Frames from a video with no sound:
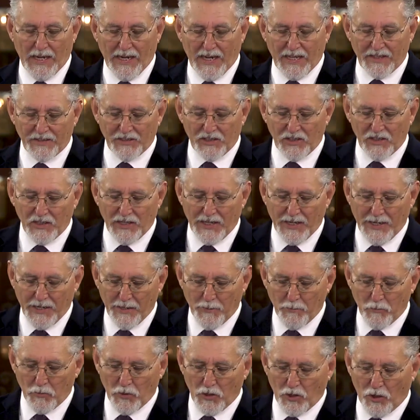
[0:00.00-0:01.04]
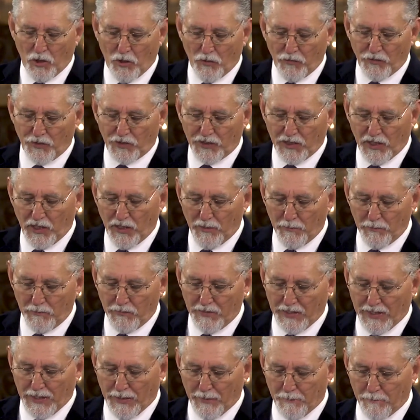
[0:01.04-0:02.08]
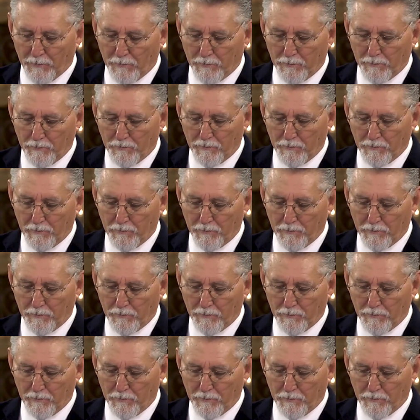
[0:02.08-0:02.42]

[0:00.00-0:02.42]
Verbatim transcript: and the Lamb will overcome them